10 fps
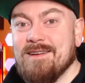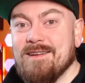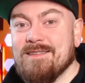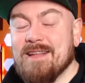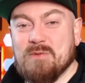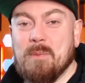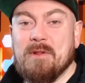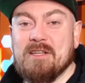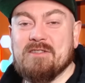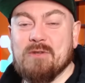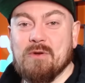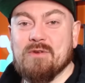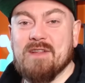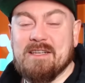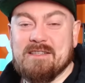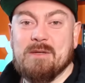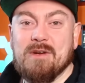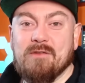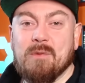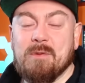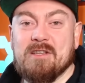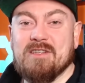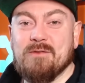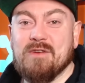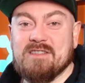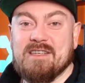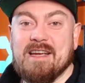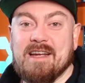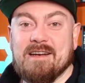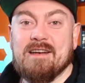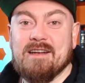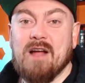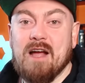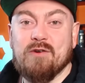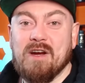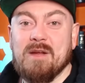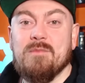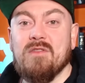That's what police do. Like, see, whenever police are investigating a crime,